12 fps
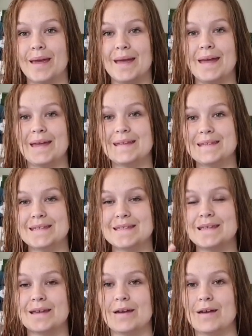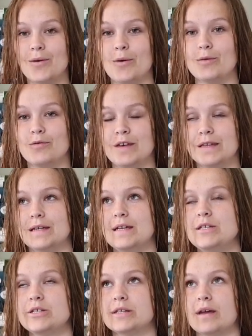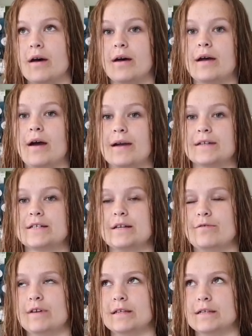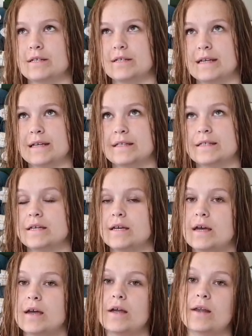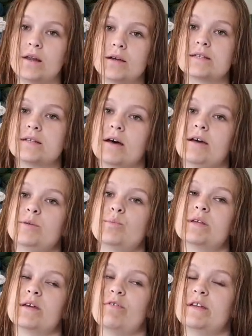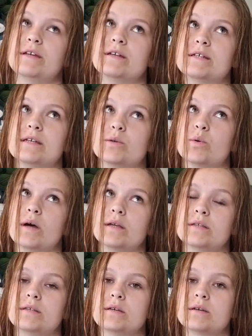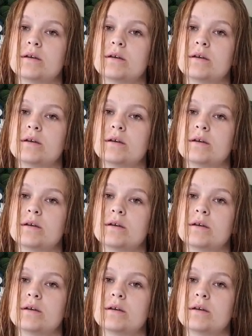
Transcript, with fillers: it's all finished. I actually finished it last night, but I finished it quite